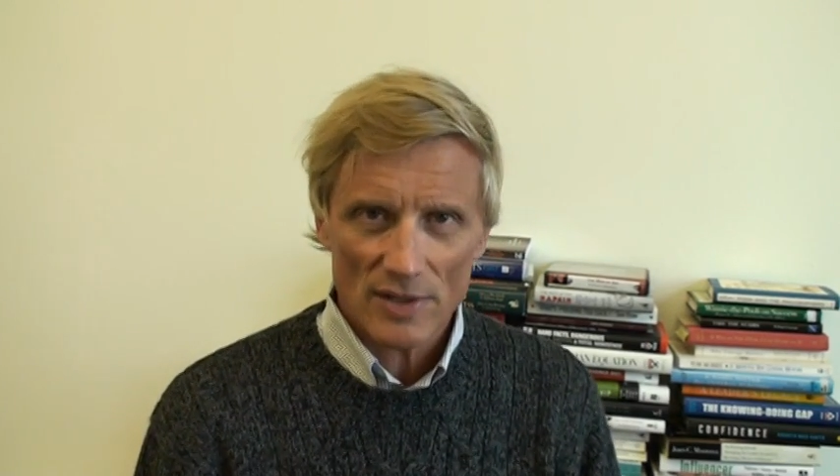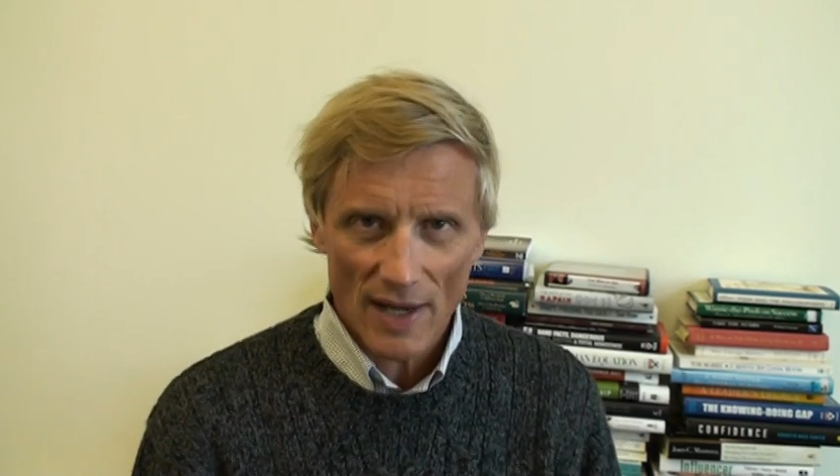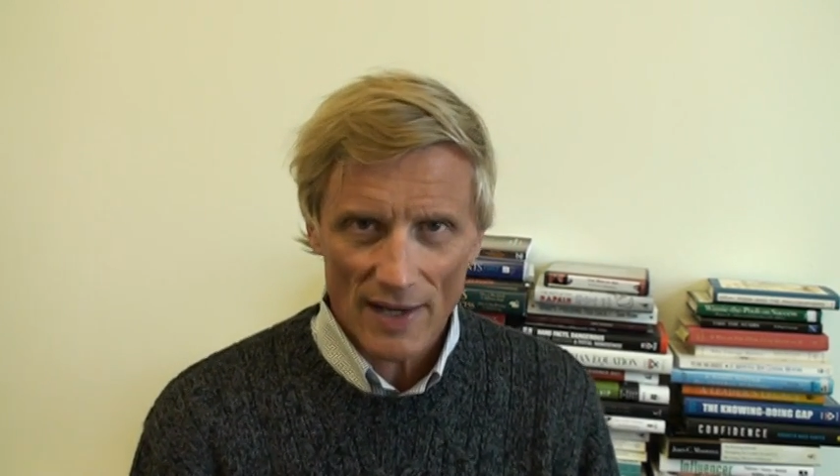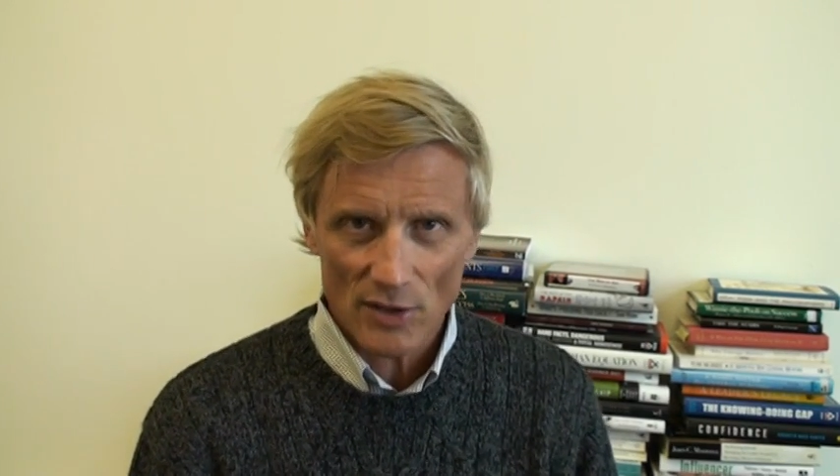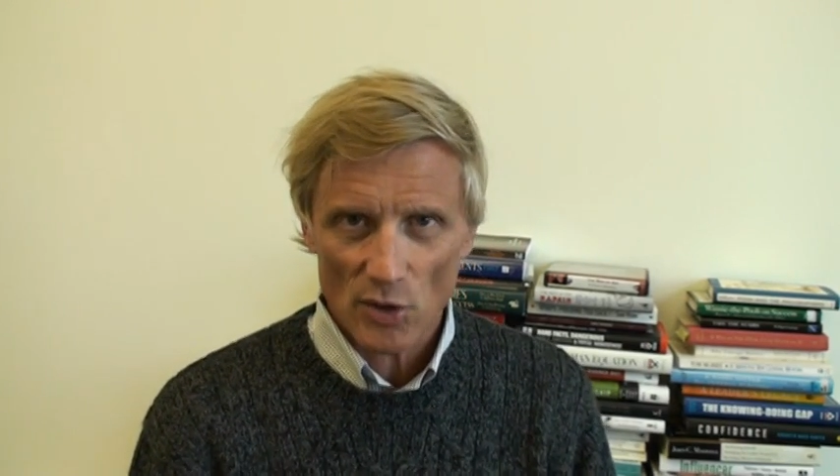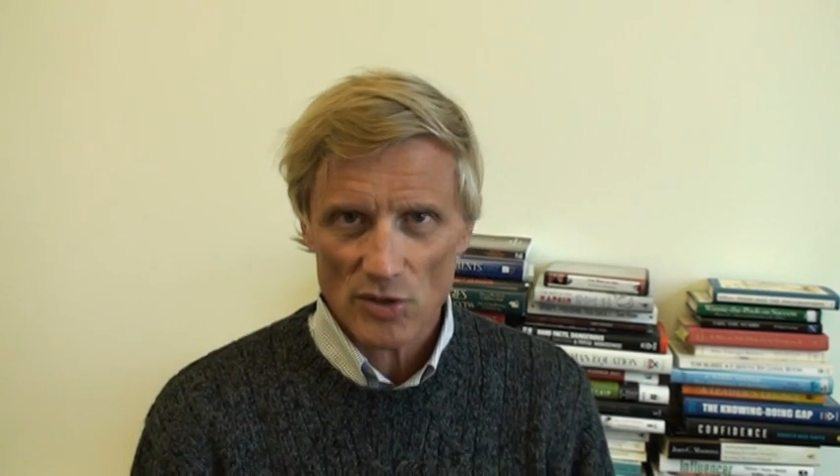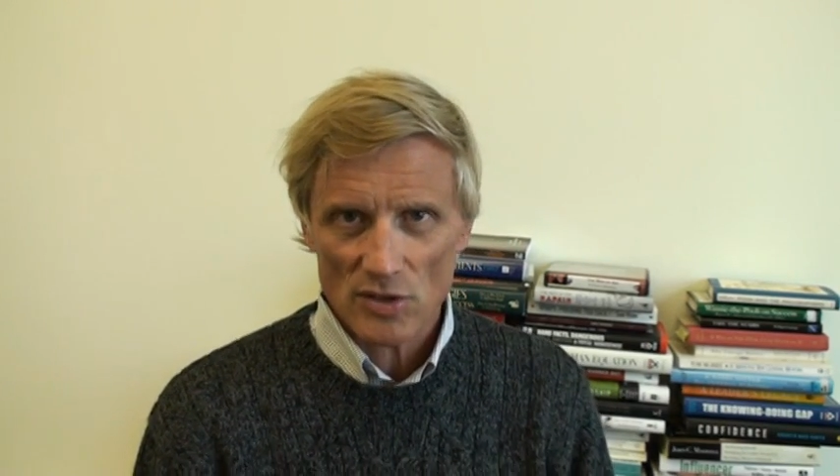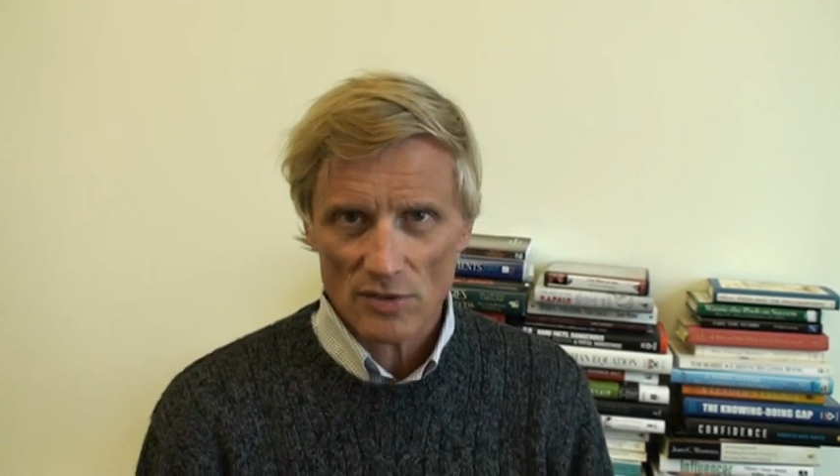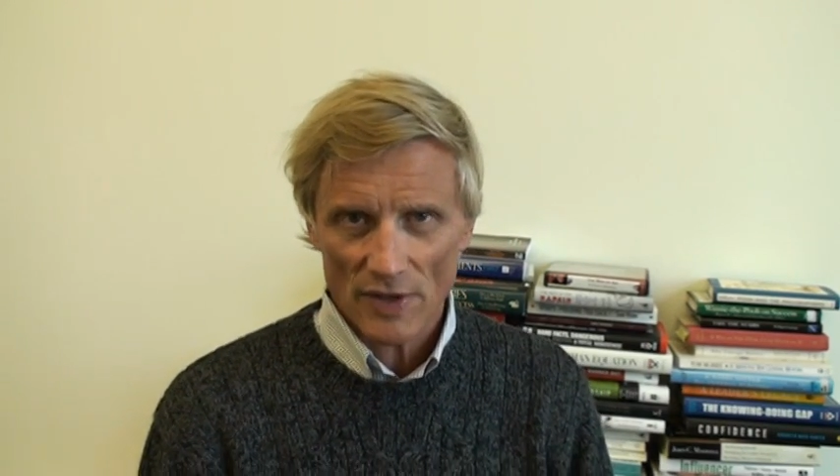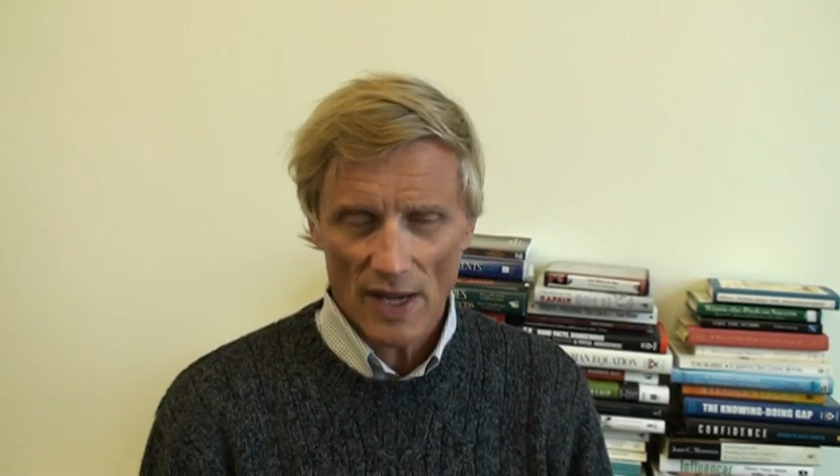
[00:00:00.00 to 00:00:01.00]

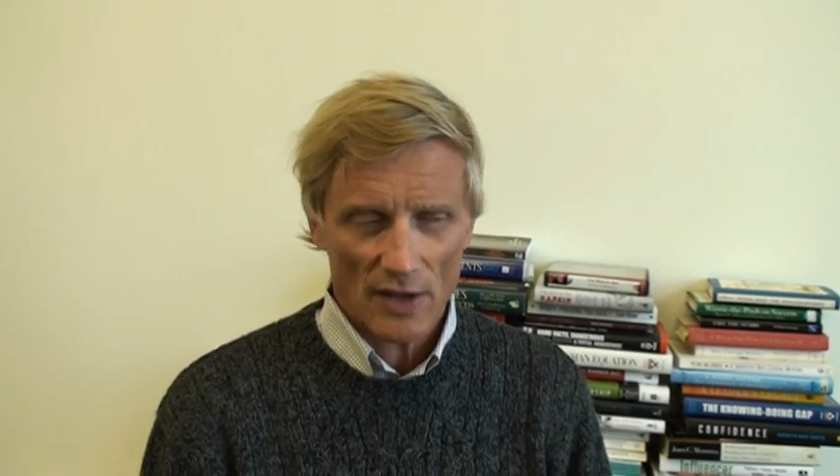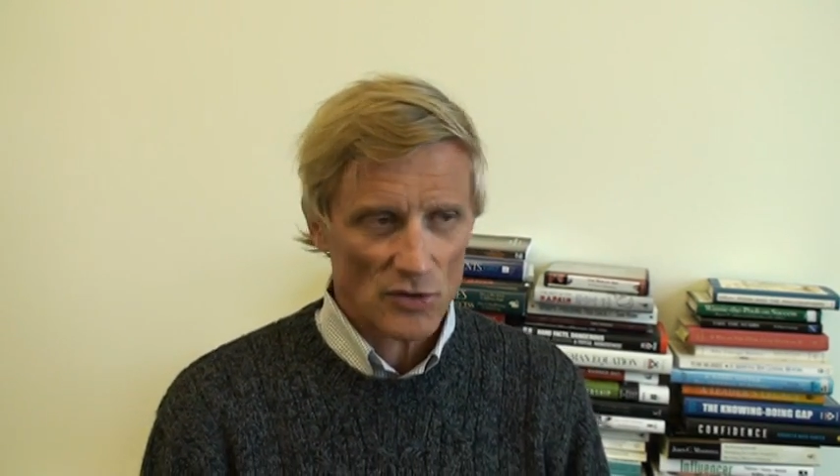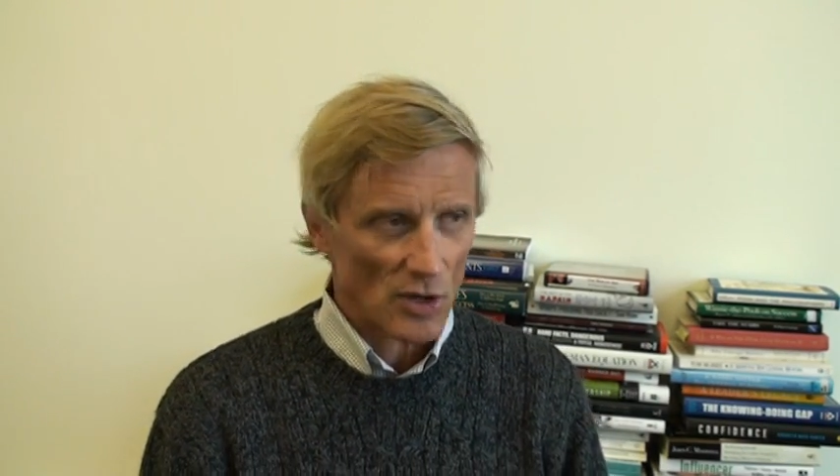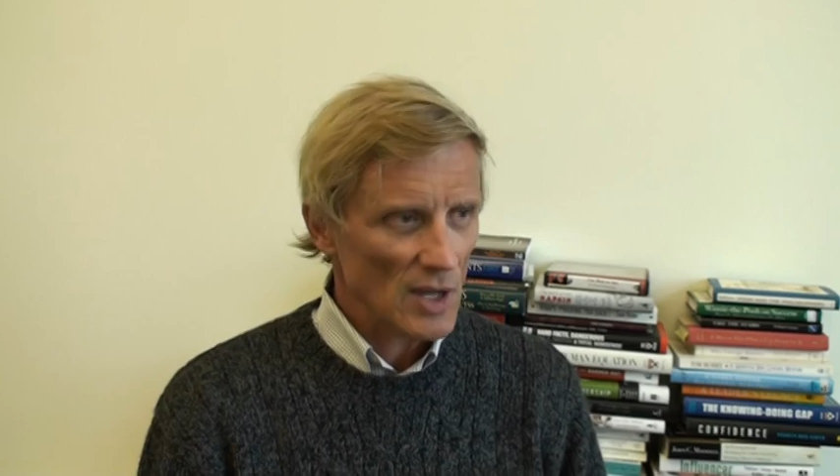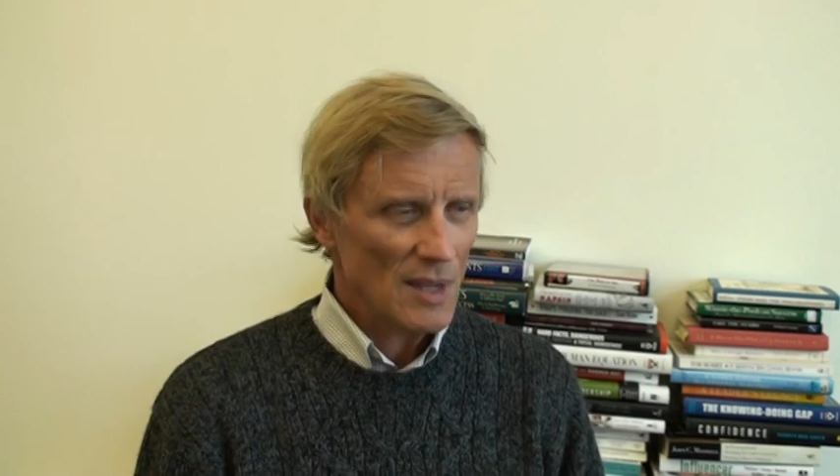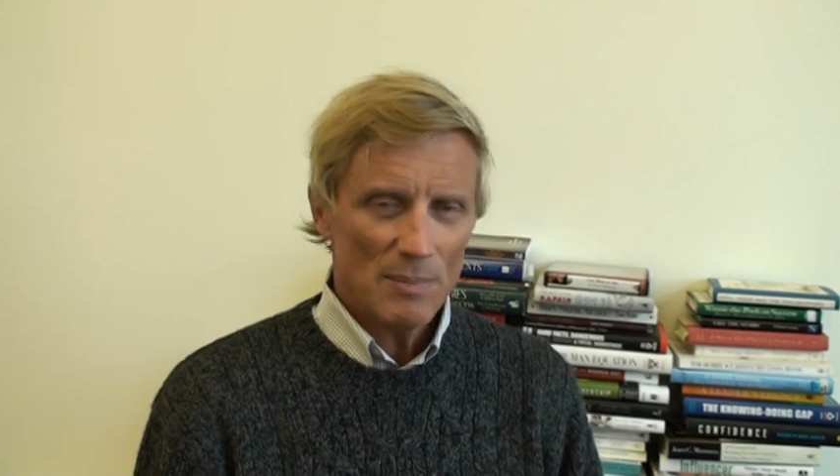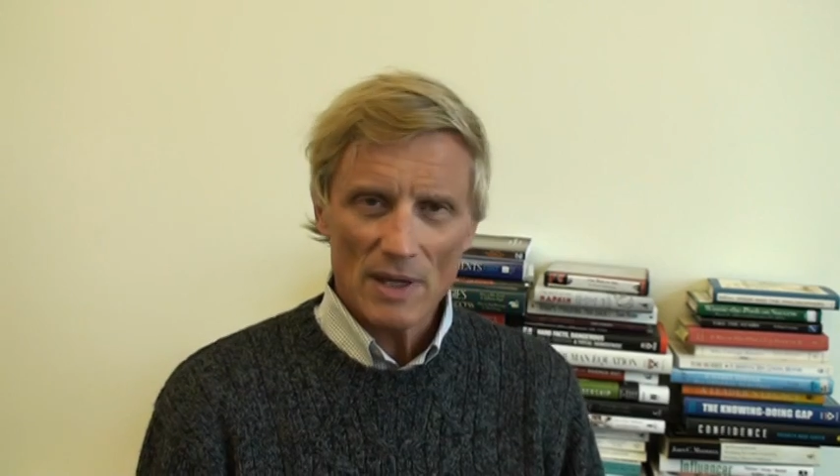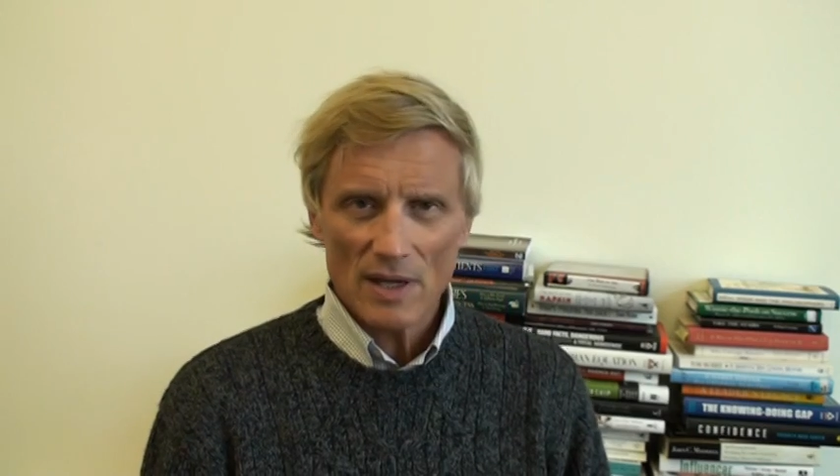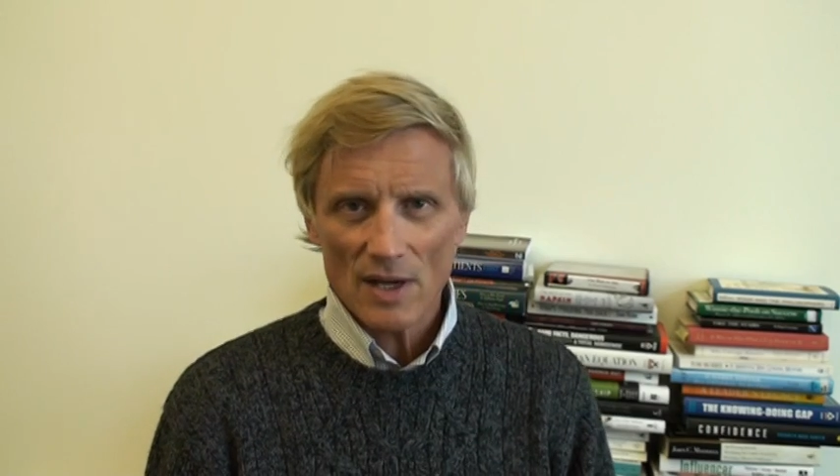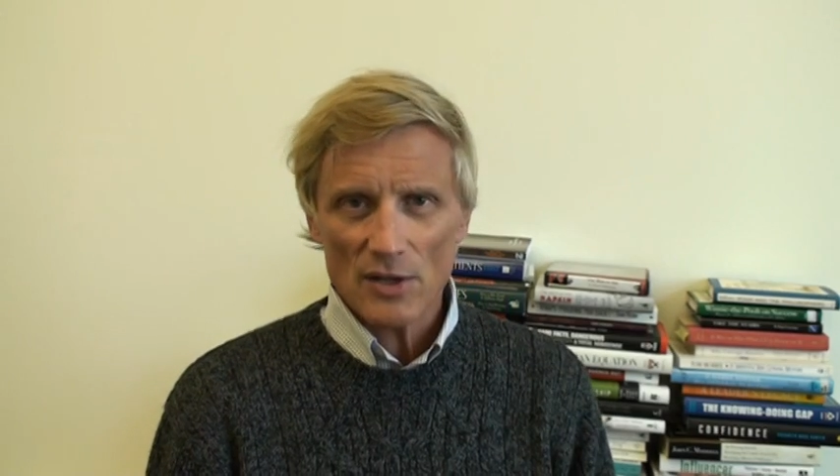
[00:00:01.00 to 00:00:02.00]
diagnosis of cancer,
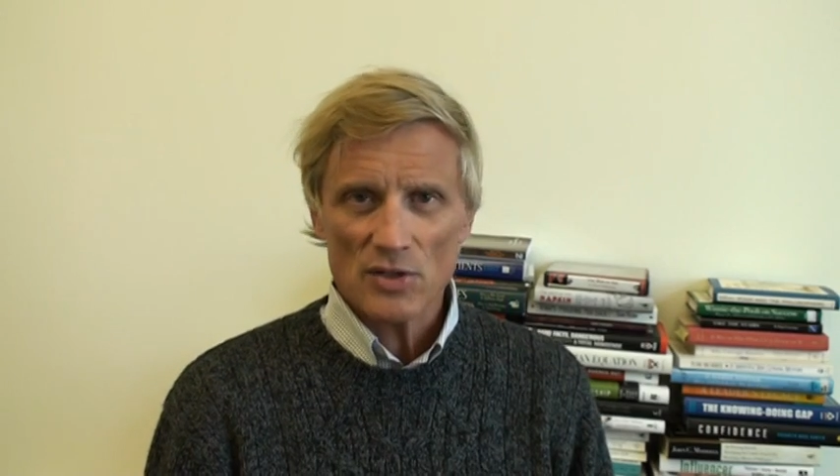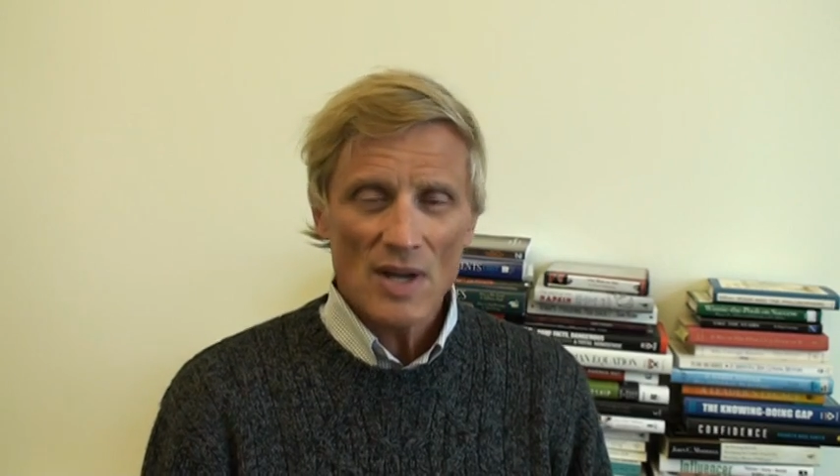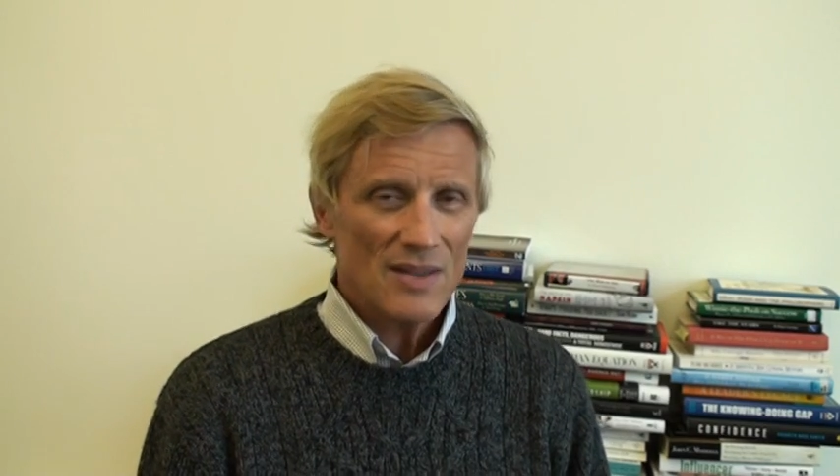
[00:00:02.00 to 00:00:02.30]
because